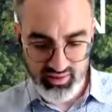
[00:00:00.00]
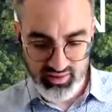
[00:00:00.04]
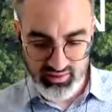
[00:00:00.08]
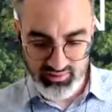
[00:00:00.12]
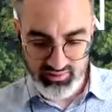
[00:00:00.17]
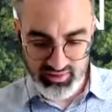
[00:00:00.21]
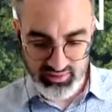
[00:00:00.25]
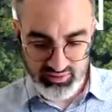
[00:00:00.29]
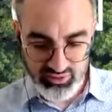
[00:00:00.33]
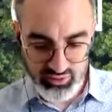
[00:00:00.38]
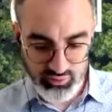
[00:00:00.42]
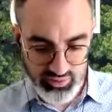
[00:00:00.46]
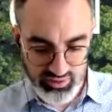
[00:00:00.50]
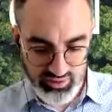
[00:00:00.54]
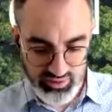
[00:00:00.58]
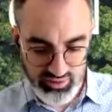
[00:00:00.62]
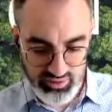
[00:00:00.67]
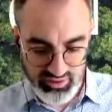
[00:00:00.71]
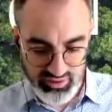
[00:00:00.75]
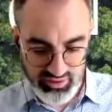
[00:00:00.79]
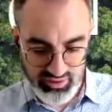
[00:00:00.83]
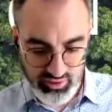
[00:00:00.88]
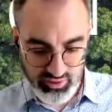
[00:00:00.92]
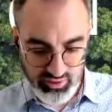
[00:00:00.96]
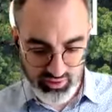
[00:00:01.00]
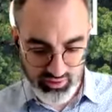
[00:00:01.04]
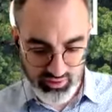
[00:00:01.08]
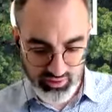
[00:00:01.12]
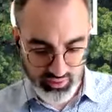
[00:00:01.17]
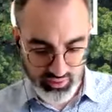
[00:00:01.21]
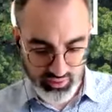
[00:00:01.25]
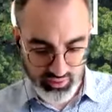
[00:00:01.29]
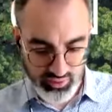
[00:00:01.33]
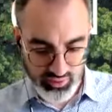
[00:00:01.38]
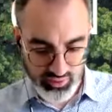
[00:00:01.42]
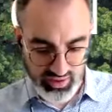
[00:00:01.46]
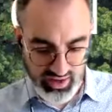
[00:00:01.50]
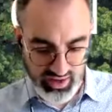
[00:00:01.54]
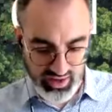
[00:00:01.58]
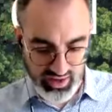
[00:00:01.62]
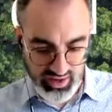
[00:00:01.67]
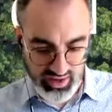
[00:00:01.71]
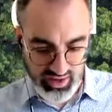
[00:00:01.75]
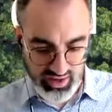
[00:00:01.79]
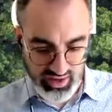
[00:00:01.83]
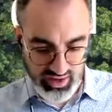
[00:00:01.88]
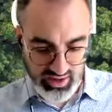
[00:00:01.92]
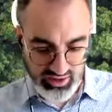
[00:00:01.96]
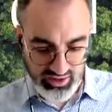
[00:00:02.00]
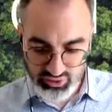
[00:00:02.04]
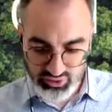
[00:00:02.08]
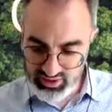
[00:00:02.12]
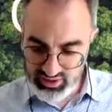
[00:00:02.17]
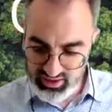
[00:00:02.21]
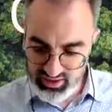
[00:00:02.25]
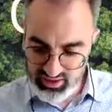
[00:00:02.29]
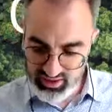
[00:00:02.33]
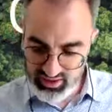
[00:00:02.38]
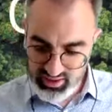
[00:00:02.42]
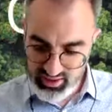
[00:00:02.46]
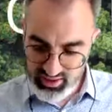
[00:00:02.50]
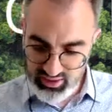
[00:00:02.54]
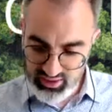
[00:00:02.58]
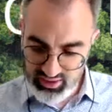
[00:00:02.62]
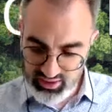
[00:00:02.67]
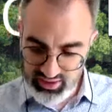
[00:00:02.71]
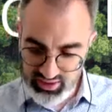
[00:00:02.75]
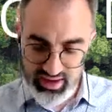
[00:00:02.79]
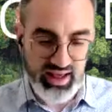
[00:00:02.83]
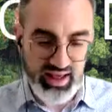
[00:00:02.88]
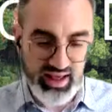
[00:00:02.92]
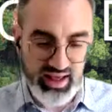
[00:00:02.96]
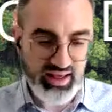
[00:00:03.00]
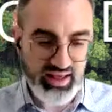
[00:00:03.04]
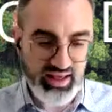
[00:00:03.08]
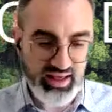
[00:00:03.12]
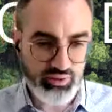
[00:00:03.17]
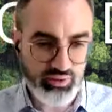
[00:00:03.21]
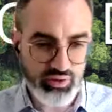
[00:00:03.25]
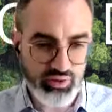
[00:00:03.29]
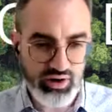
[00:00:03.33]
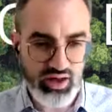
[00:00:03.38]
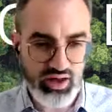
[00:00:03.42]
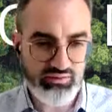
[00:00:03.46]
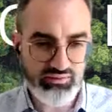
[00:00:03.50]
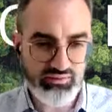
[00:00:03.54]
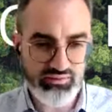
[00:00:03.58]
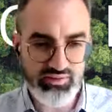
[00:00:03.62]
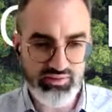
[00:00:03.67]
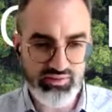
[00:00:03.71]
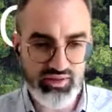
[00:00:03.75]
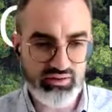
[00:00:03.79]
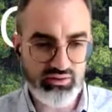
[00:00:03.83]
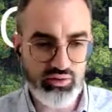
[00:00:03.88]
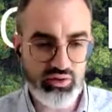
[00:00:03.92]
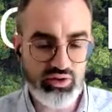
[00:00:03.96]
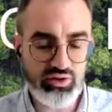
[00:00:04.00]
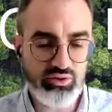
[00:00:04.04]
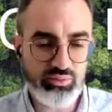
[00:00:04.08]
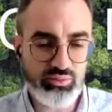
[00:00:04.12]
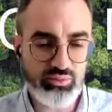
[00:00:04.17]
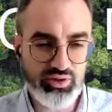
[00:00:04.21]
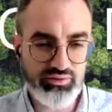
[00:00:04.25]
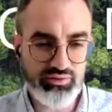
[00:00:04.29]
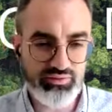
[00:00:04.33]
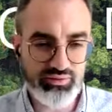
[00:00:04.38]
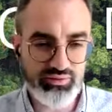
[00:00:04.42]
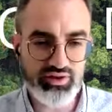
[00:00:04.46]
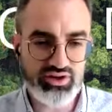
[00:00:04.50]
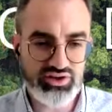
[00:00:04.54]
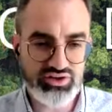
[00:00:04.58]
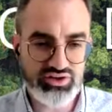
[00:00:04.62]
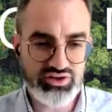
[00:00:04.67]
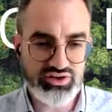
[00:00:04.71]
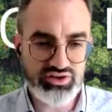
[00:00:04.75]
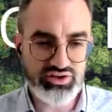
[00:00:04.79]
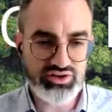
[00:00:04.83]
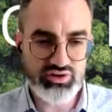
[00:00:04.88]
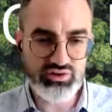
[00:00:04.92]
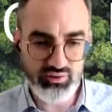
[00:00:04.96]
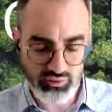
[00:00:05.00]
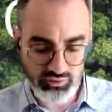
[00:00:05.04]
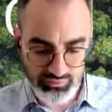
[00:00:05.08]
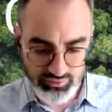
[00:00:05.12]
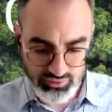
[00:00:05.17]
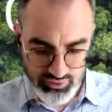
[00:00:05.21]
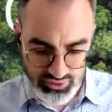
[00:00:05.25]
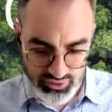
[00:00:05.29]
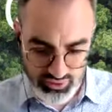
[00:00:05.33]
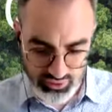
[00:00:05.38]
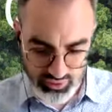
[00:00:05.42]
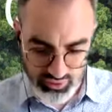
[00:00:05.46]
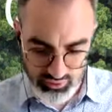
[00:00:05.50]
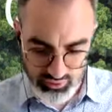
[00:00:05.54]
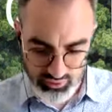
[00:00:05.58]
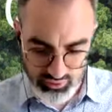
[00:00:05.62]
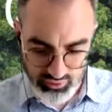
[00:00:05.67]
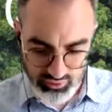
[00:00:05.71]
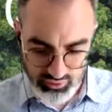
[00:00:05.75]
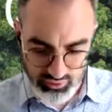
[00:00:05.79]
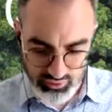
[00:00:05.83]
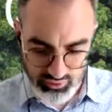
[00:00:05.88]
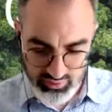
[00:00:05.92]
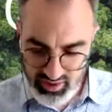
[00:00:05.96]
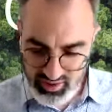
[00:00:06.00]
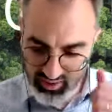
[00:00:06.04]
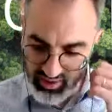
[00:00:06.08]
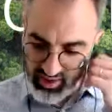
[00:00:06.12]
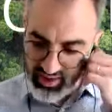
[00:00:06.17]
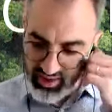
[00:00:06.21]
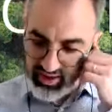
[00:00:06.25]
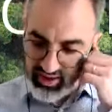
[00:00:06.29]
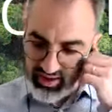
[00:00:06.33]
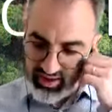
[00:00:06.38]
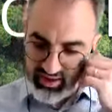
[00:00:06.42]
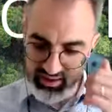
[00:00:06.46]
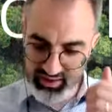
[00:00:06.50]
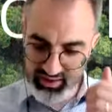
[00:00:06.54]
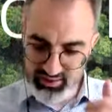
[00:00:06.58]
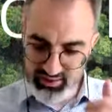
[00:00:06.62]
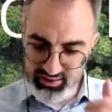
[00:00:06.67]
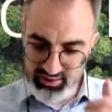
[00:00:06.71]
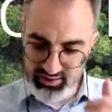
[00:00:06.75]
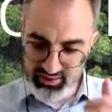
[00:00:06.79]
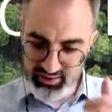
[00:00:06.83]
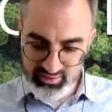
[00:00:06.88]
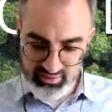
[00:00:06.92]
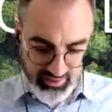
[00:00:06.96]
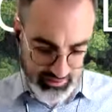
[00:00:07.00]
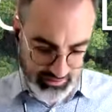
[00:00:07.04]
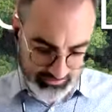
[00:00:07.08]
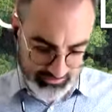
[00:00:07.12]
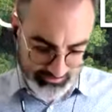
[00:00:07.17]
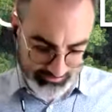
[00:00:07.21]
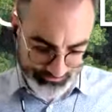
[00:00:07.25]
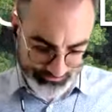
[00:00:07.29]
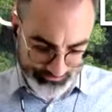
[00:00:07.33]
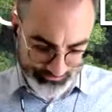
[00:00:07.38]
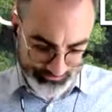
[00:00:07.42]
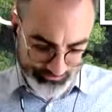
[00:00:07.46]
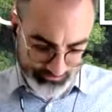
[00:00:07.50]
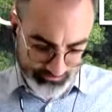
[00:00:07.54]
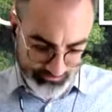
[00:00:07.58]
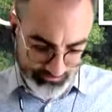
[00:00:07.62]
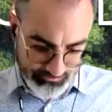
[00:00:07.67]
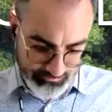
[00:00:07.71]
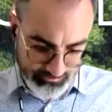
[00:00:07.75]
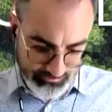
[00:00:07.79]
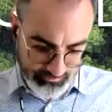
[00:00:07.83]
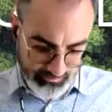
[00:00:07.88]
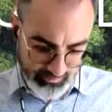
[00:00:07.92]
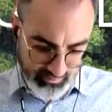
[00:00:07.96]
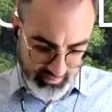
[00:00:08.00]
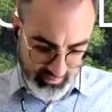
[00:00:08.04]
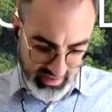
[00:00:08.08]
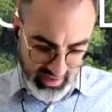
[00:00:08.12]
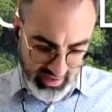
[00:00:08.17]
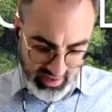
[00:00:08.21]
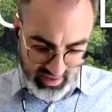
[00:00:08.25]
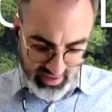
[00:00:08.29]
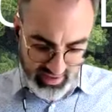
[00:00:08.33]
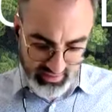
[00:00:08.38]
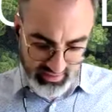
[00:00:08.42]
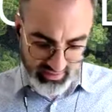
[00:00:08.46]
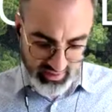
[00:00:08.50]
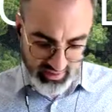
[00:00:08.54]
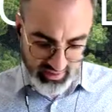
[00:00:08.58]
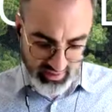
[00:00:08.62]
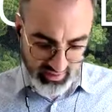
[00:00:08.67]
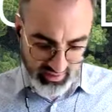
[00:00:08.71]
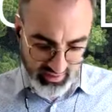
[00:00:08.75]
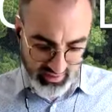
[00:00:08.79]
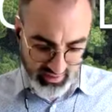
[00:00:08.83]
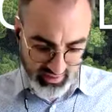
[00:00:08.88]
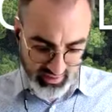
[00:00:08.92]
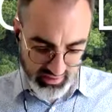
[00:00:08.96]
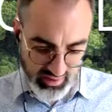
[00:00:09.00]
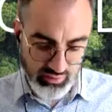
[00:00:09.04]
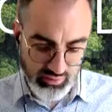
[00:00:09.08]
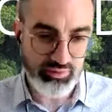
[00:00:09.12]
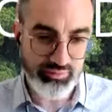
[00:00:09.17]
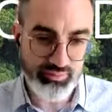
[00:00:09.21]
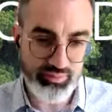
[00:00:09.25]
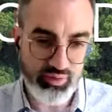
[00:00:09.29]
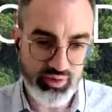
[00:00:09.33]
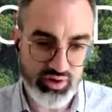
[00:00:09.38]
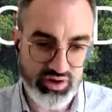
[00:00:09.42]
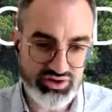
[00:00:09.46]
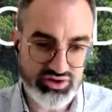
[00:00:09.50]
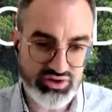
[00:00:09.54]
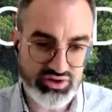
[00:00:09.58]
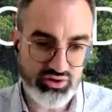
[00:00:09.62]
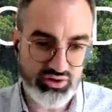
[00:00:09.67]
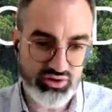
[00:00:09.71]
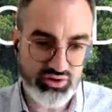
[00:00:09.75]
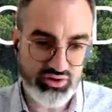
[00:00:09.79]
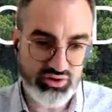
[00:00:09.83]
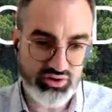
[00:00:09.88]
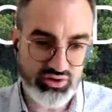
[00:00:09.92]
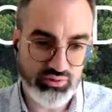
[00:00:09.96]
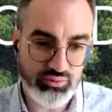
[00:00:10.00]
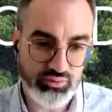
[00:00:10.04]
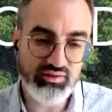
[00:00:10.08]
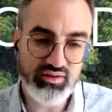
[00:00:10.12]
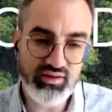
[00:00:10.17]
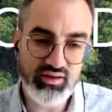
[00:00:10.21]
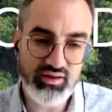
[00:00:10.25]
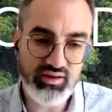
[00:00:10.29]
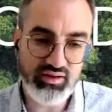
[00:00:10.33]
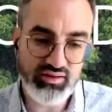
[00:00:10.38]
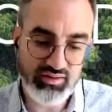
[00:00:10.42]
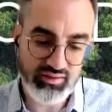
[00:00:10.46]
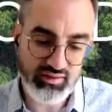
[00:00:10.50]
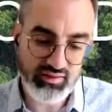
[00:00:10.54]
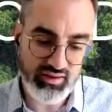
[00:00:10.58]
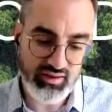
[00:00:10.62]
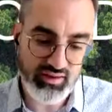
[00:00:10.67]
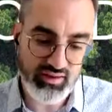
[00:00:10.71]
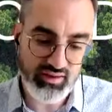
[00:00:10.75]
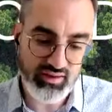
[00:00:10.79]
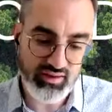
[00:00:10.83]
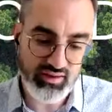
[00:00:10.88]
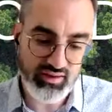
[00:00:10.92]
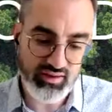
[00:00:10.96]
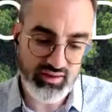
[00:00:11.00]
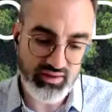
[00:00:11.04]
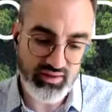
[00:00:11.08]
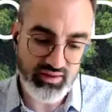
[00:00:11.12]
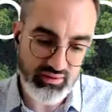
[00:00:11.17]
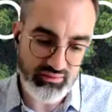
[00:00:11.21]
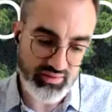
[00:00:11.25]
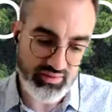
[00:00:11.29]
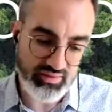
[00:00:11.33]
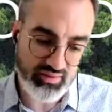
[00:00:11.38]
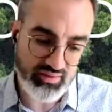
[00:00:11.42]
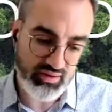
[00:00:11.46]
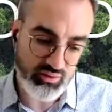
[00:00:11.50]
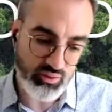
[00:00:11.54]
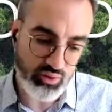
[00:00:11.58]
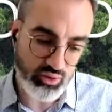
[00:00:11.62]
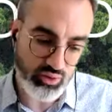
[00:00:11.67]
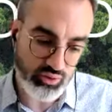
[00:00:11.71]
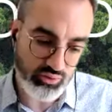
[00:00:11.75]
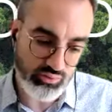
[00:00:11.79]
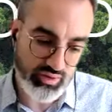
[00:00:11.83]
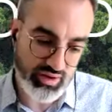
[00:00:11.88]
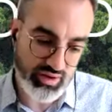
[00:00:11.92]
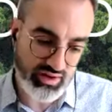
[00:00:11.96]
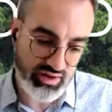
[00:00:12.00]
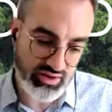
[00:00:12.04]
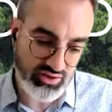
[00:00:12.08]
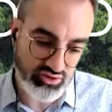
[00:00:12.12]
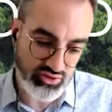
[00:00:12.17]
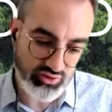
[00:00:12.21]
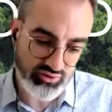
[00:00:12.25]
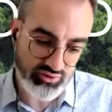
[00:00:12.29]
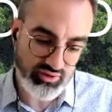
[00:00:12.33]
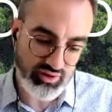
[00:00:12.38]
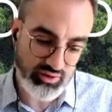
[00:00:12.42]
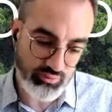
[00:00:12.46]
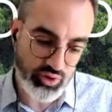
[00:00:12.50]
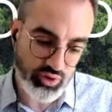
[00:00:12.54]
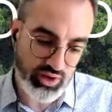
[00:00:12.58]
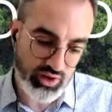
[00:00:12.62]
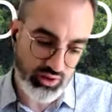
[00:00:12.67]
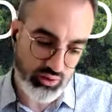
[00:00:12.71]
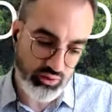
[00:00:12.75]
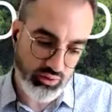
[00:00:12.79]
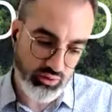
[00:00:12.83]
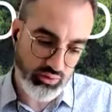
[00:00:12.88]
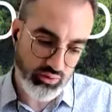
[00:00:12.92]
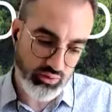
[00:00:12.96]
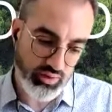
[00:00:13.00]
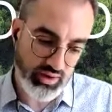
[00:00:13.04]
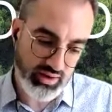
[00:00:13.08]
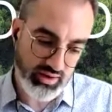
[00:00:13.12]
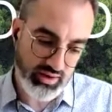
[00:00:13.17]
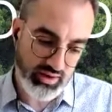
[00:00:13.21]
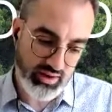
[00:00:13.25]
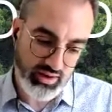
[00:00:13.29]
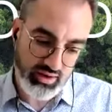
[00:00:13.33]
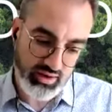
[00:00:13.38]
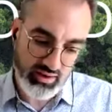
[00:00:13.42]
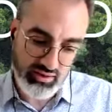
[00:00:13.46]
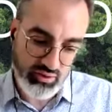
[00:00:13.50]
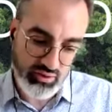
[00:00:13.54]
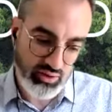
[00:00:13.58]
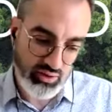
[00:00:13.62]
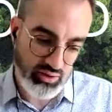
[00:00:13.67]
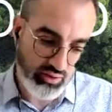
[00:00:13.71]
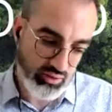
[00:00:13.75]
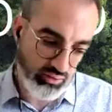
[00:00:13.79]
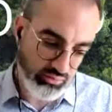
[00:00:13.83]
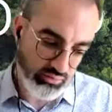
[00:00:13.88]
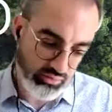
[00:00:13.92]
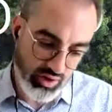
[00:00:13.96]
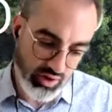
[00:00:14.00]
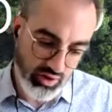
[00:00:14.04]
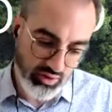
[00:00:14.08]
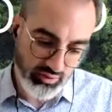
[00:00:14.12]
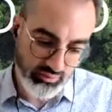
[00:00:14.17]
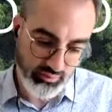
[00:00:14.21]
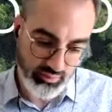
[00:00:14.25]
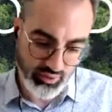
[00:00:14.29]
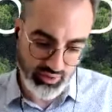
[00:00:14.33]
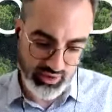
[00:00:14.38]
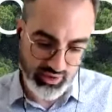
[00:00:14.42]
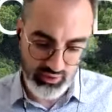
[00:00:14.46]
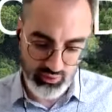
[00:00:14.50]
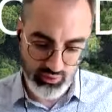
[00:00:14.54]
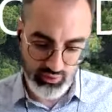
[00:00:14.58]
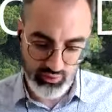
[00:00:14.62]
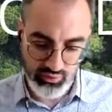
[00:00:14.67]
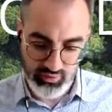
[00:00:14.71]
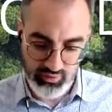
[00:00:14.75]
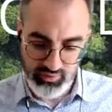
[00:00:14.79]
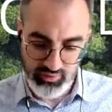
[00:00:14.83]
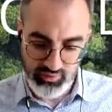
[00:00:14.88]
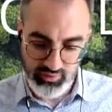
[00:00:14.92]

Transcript: that you will develop will actually uh, last for life. That's going to be a foundation for your future career. And um, as a career aspiration, what I can say is uh, I've seen already just in Monaco and, and around Monaco,